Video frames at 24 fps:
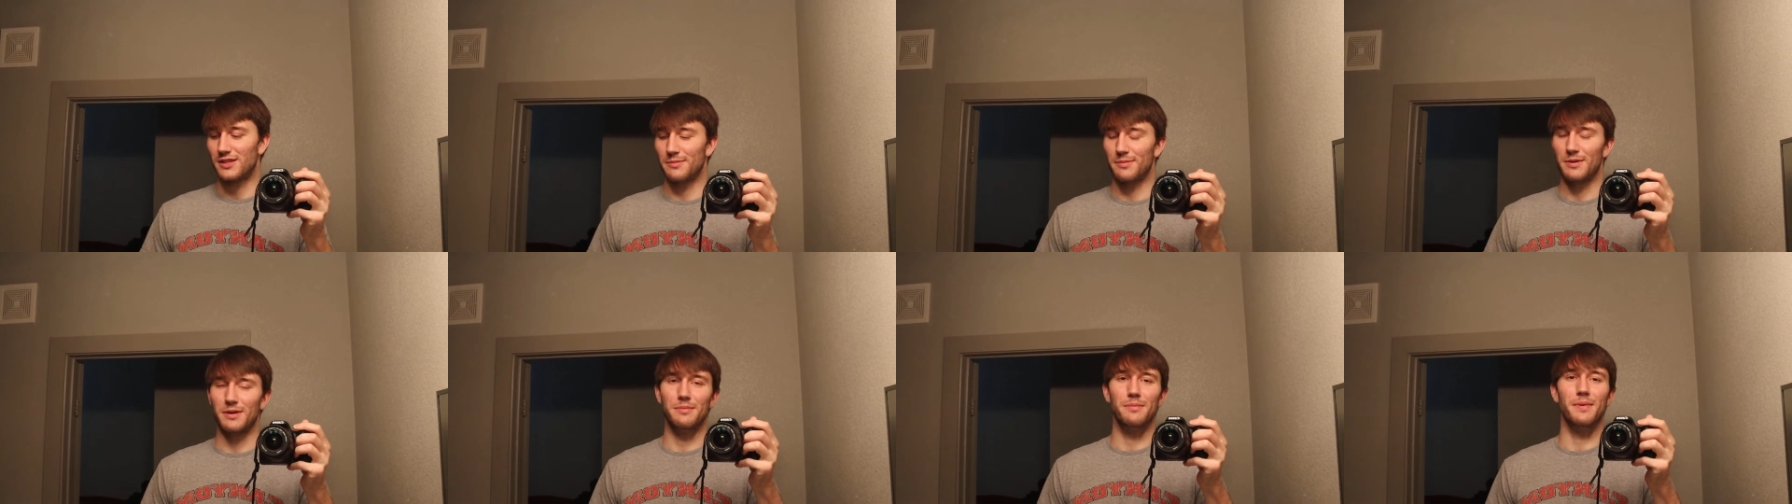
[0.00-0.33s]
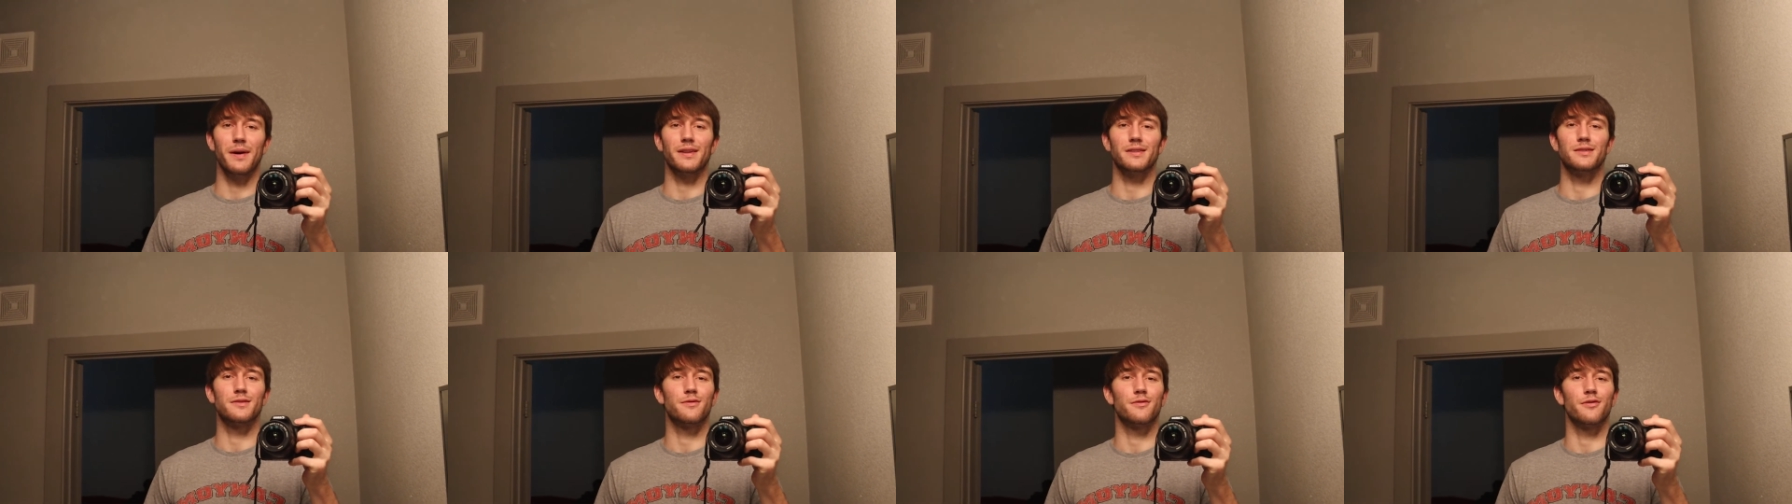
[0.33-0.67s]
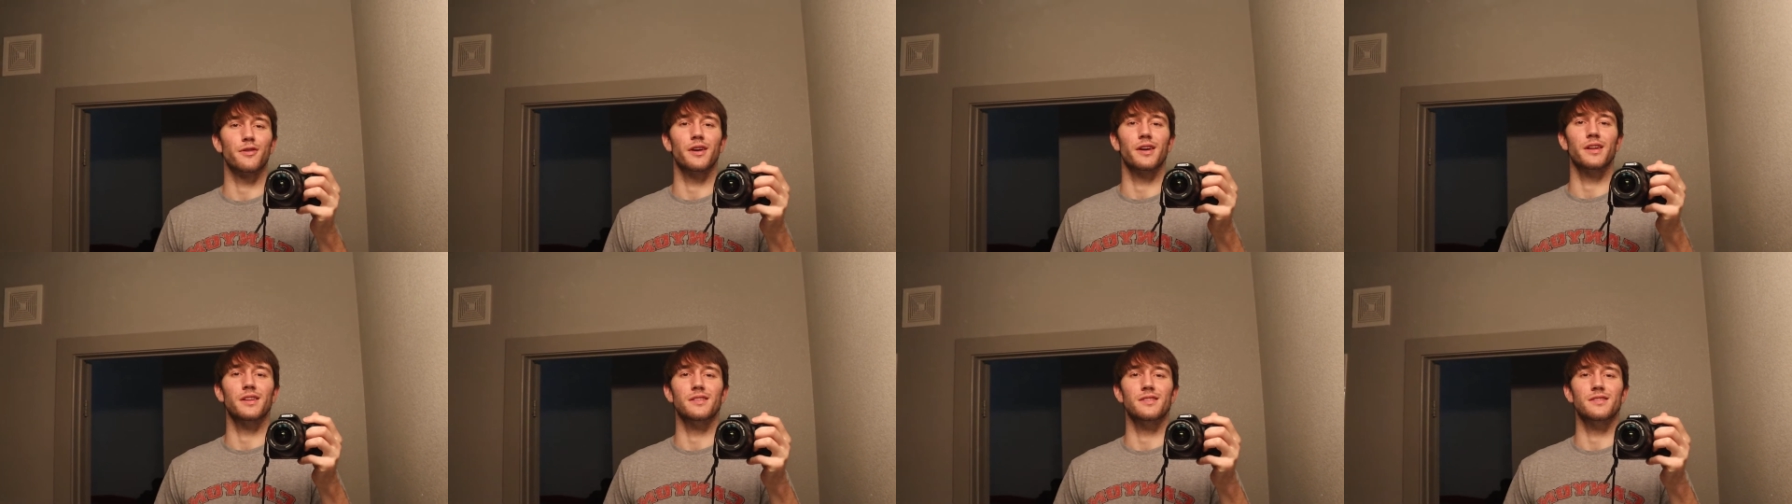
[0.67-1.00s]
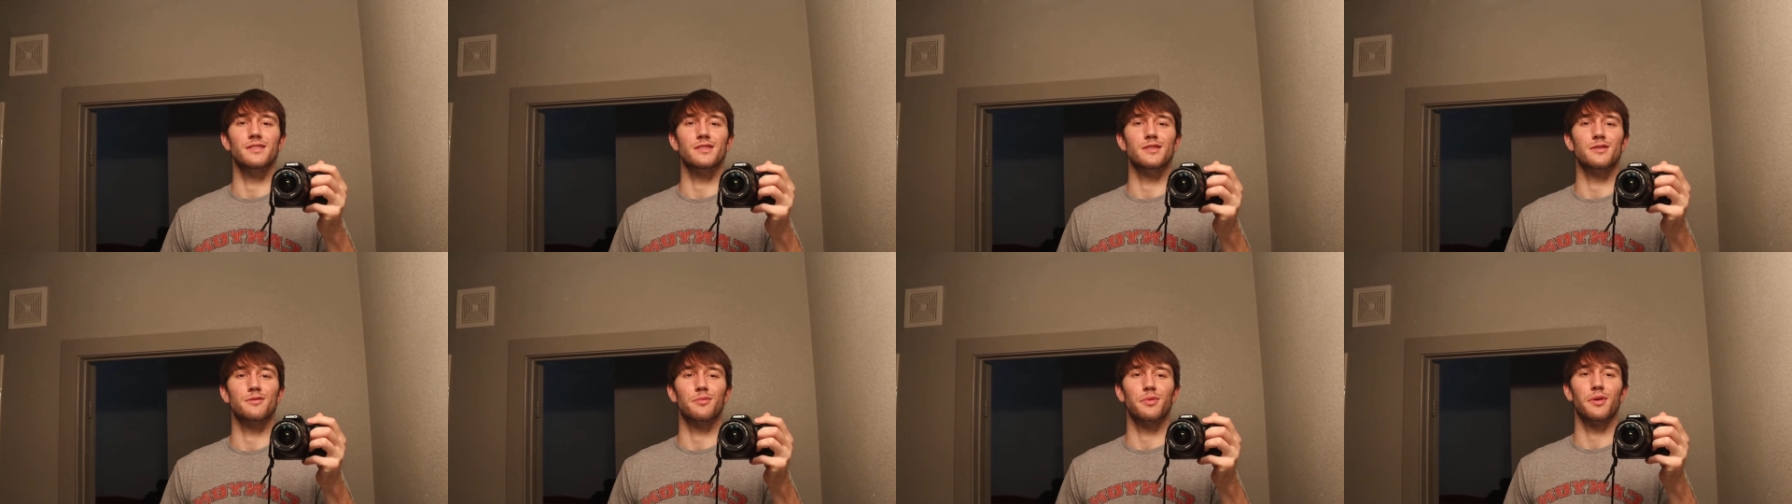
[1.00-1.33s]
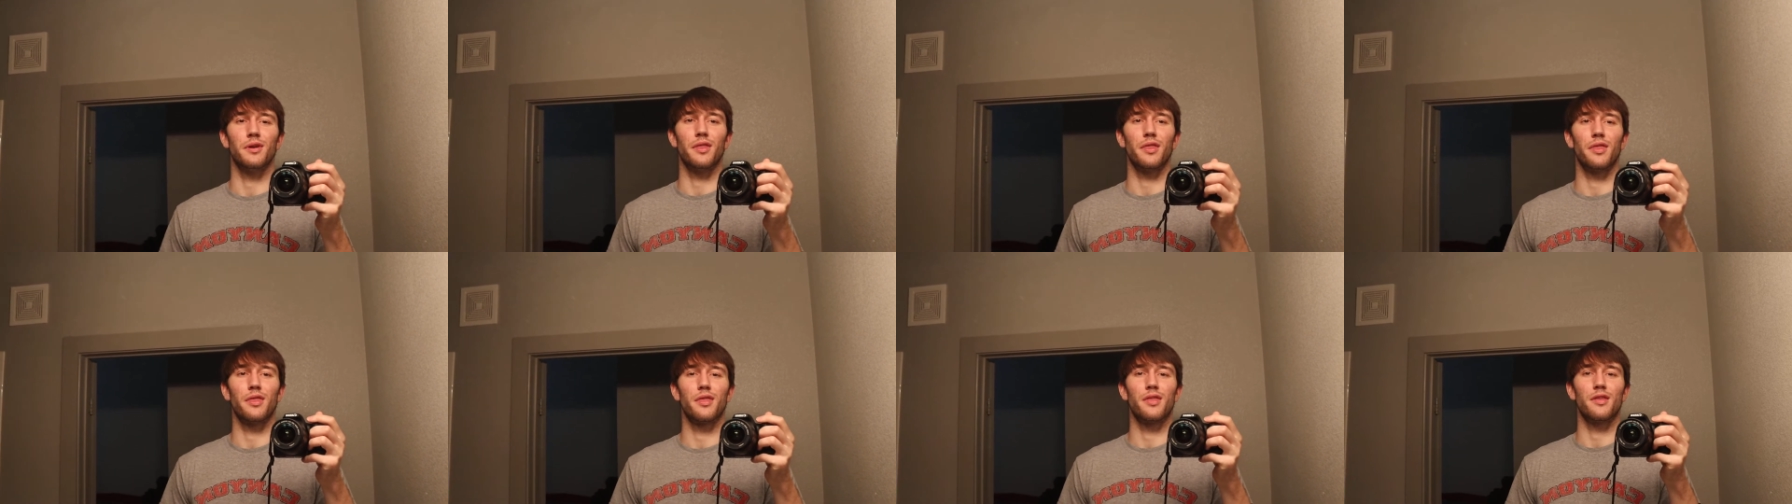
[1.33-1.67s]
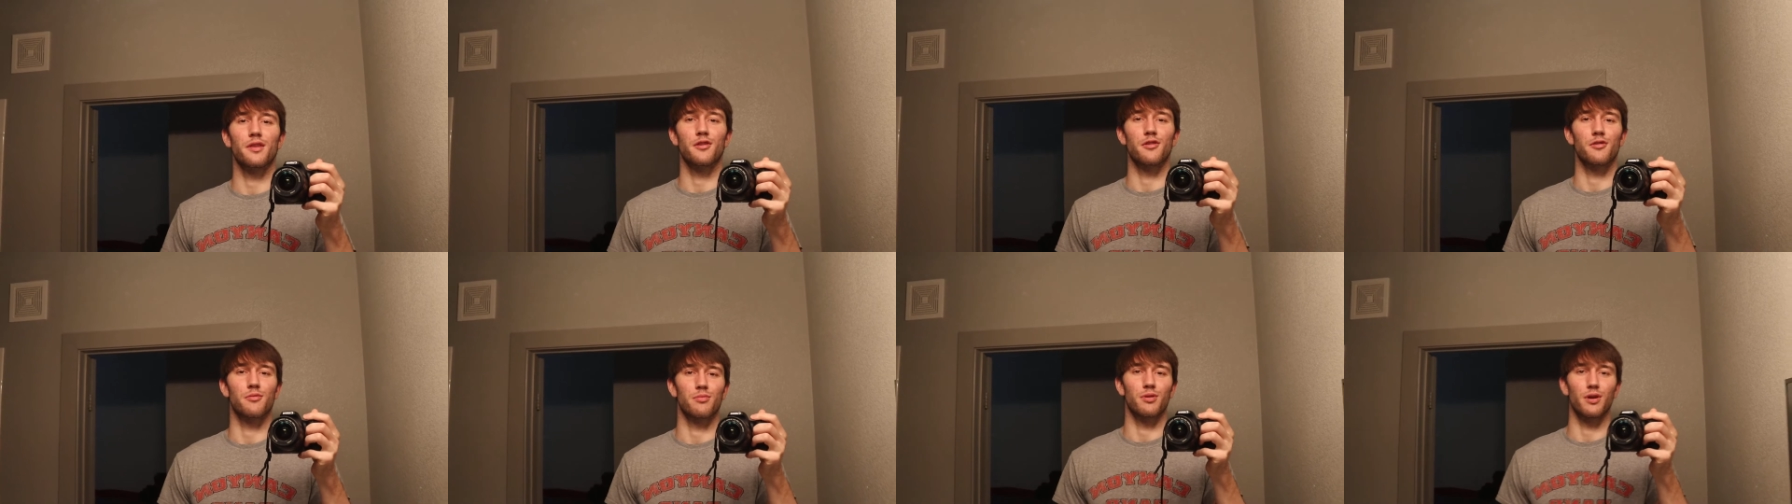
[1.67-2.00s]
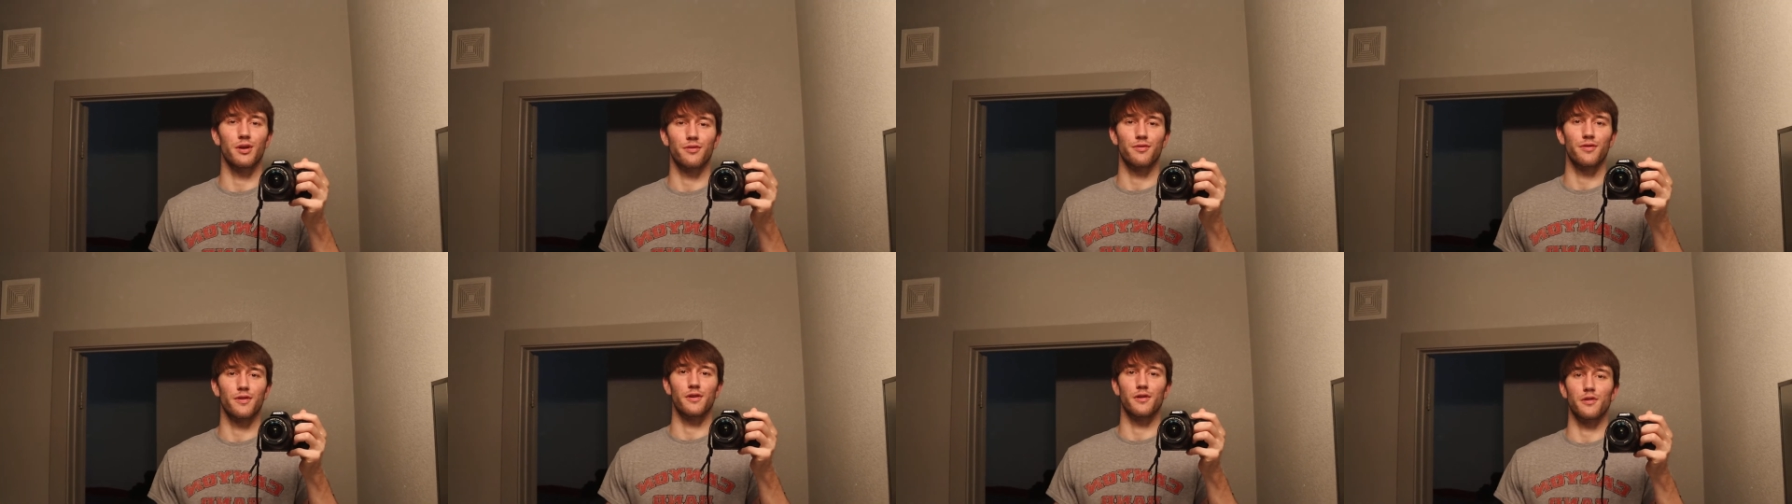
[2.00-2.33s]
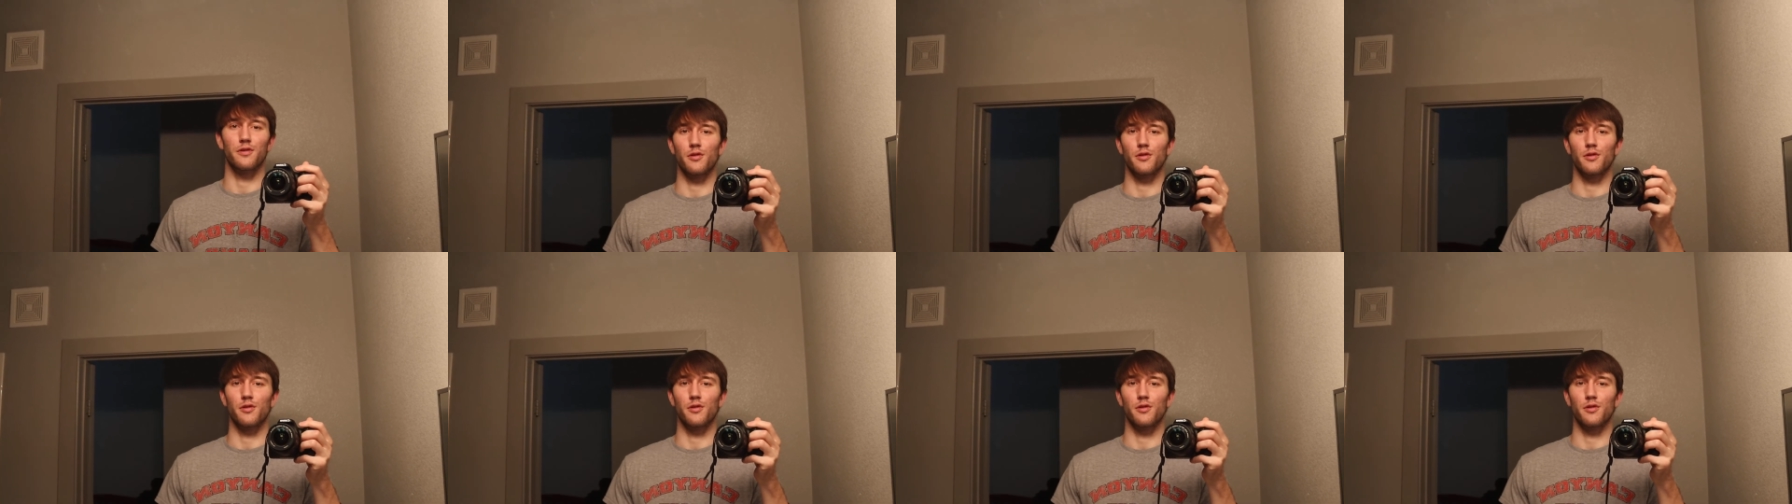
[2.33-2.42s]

to be best friends with your boyfriend